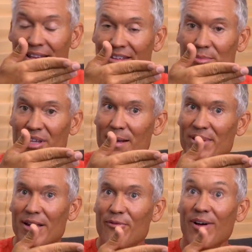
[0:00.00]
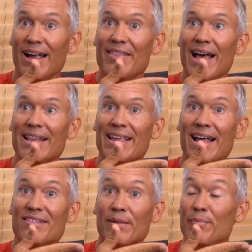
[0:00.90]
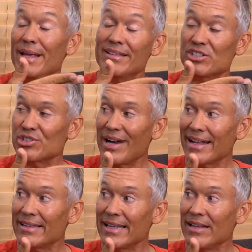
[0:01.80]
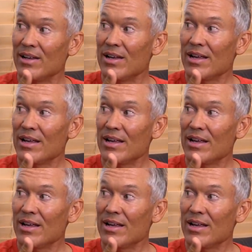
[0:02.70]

And sometimes I find that that's a bit distracting.